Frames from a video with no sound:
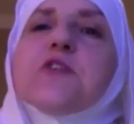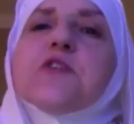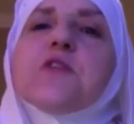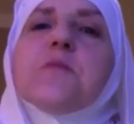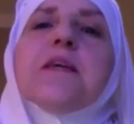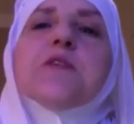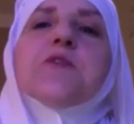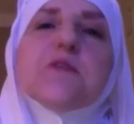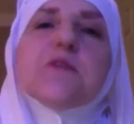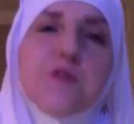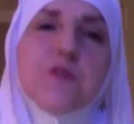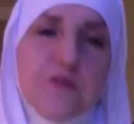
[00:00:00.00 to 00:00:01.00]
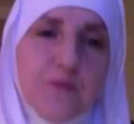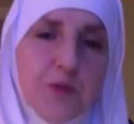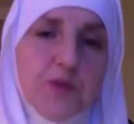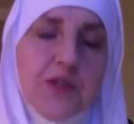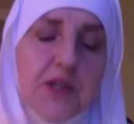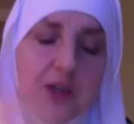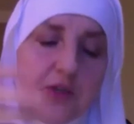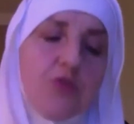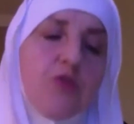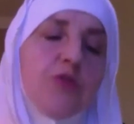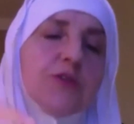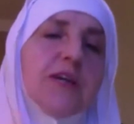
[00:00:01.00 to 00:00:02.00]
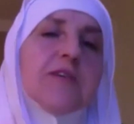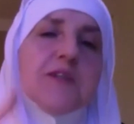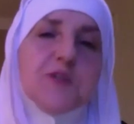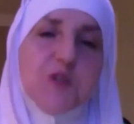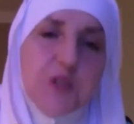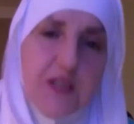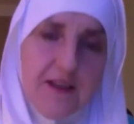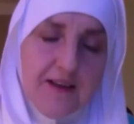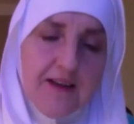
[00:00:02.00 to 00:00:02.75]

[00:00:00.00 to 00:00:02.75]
basics of beauty, go down and see.